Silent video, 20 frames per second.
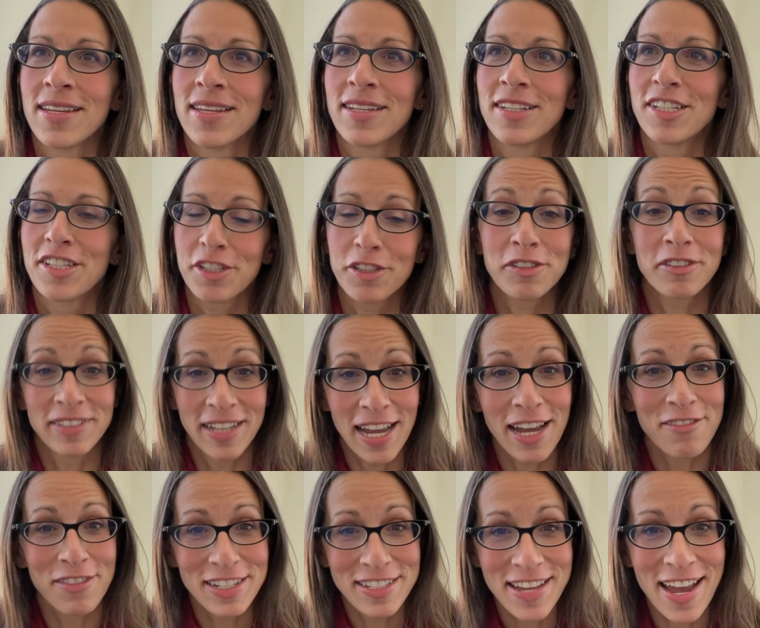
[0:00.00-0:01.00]
Children have
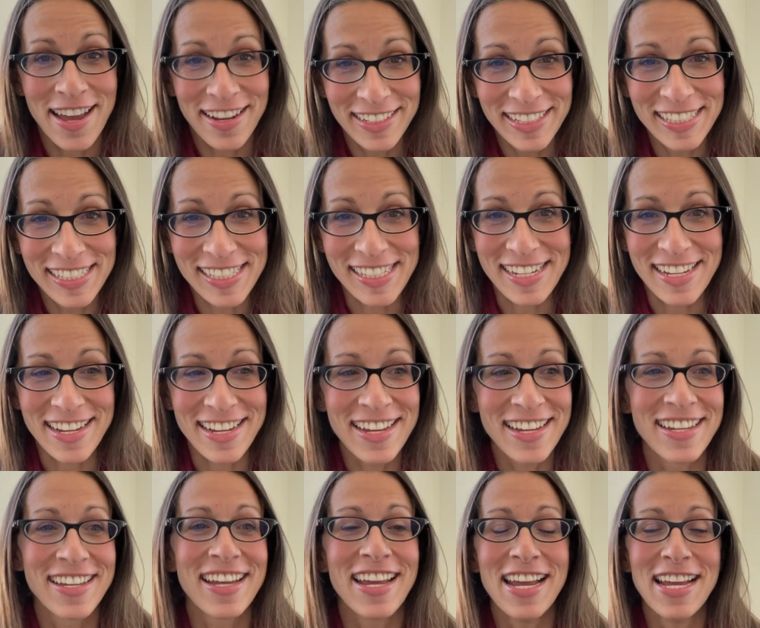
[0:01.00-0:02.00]
the tendency
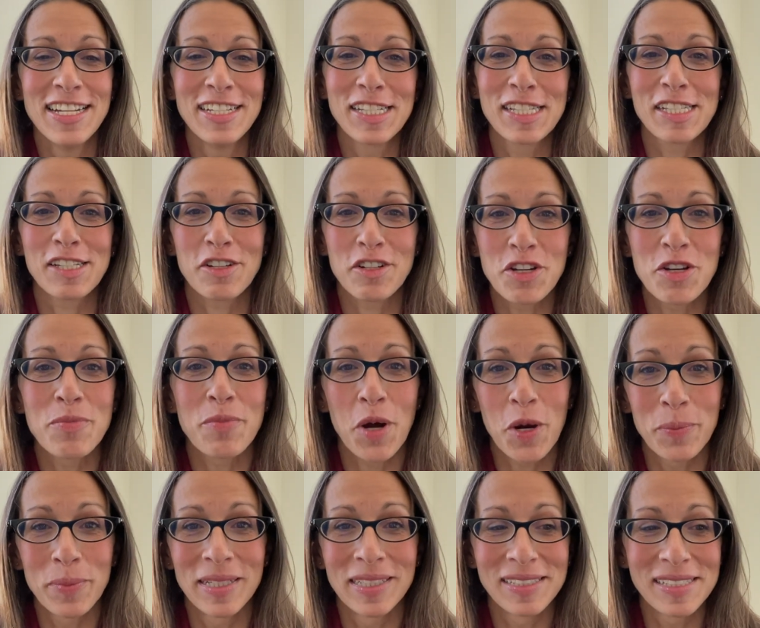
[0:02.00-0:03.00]
in certain
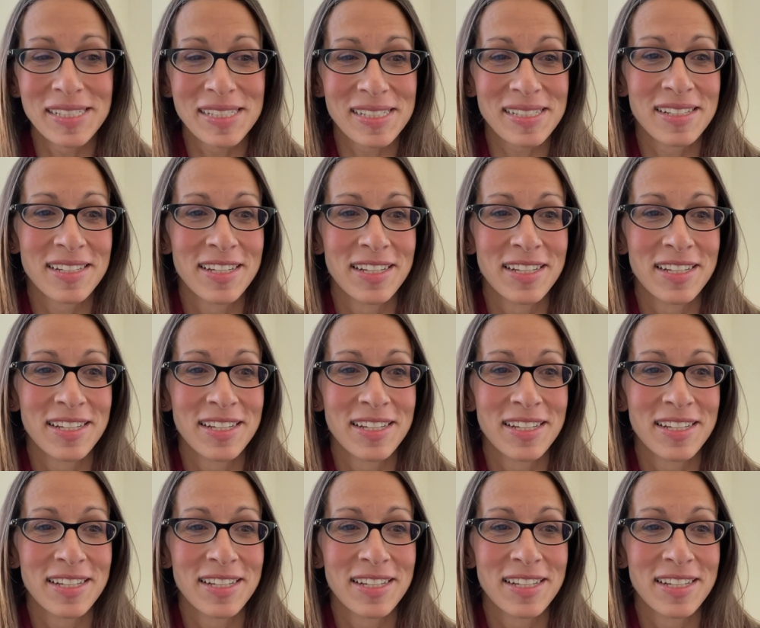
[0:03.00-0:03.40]
moments,